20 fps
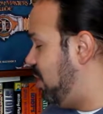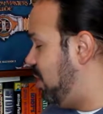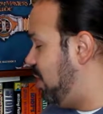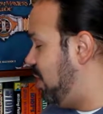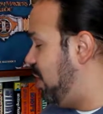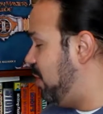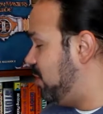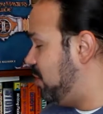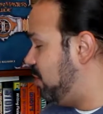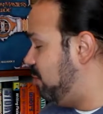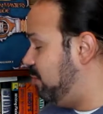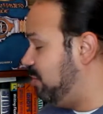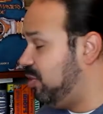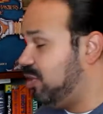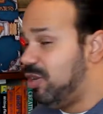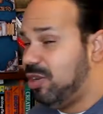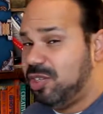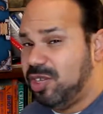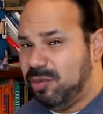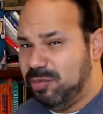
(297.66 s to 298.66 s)
here's
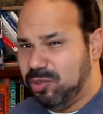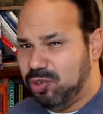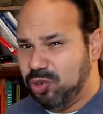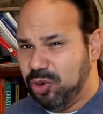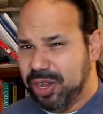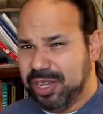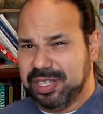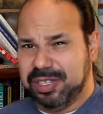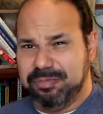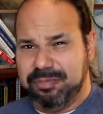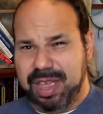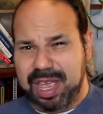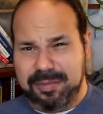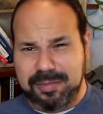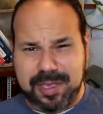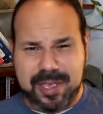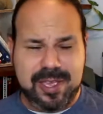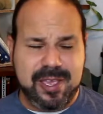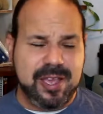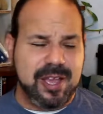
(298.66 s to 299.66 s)
some tricks.
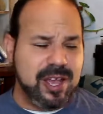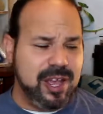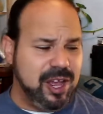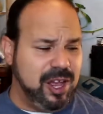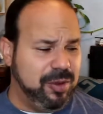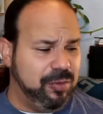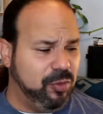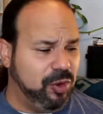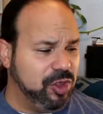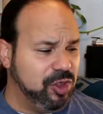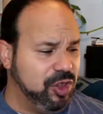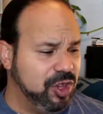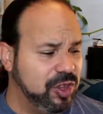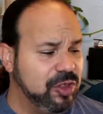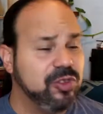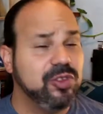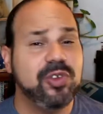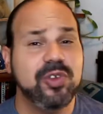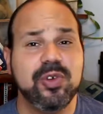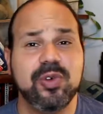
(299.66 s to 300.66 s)
Maybe what you
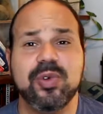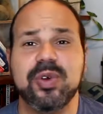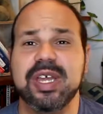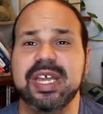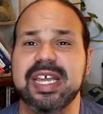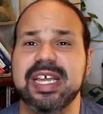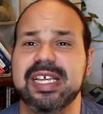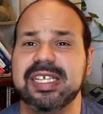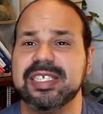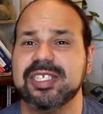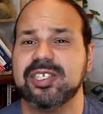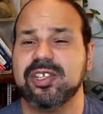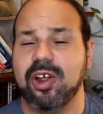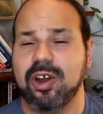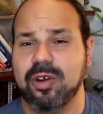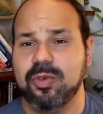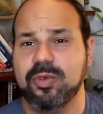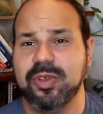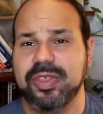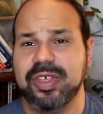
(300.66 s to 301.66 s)
can do is
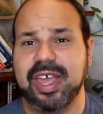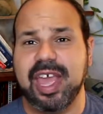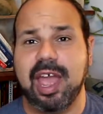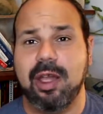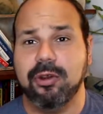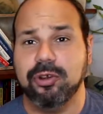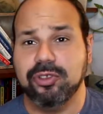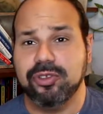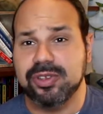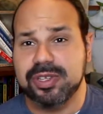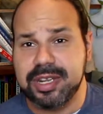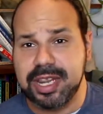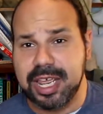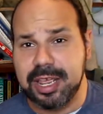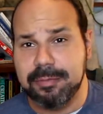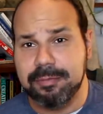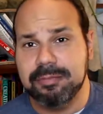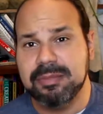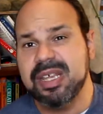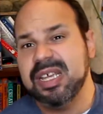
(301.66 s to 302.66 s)
start with the character's
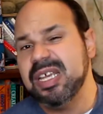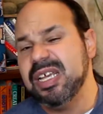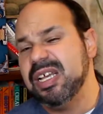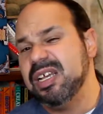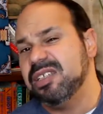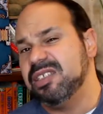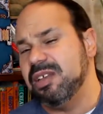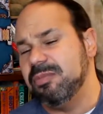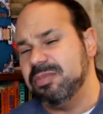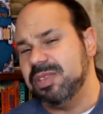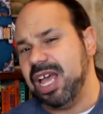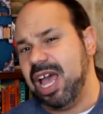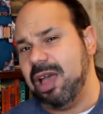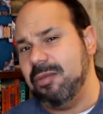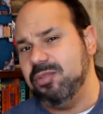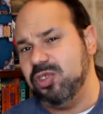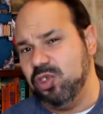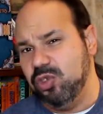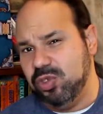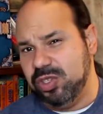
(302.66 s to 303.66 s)
name.
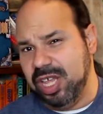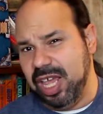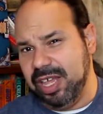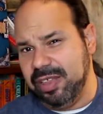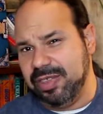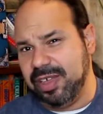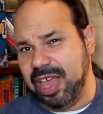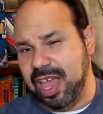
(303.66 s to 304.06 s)
Sometimes you take the